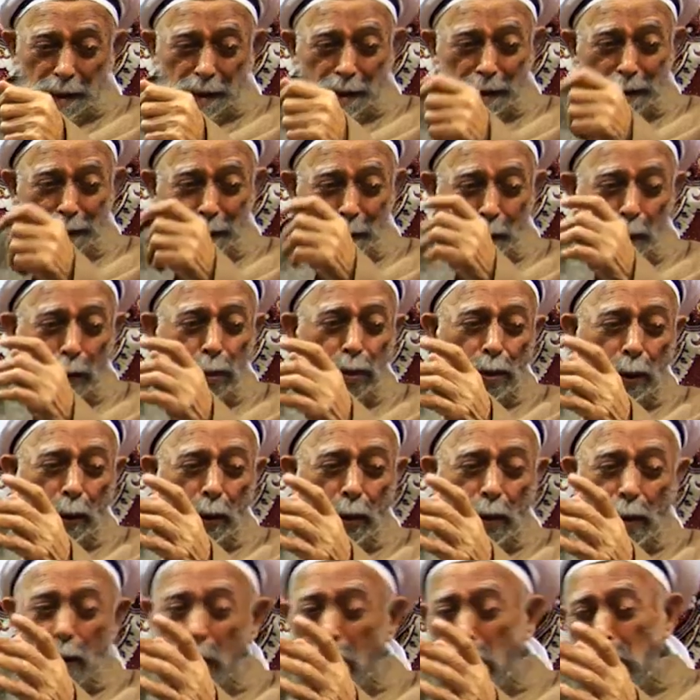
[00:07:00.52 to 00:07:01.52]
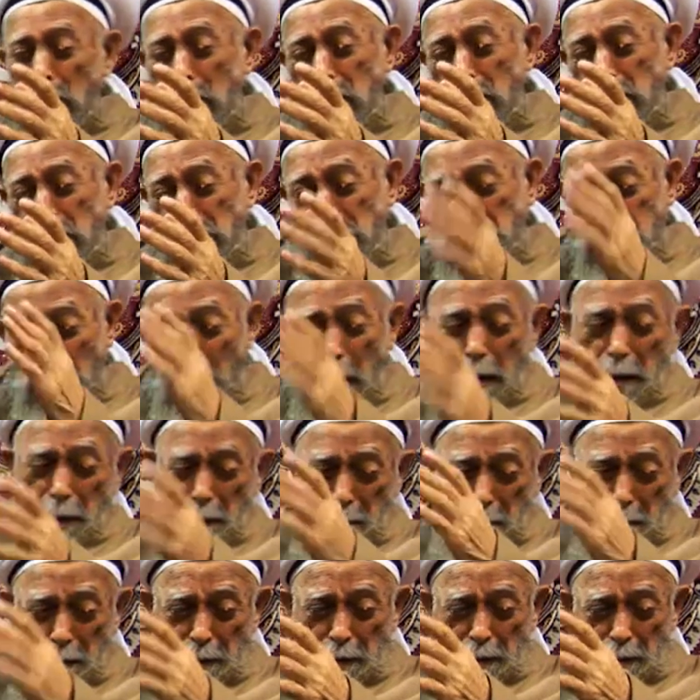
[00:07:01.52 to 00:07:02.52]
the Lord of Heaven
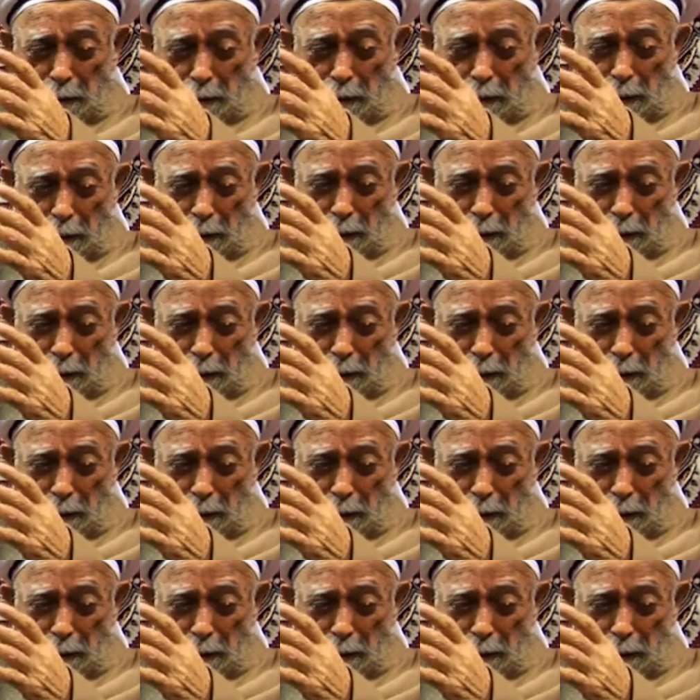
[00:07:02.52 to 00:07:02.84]
saying,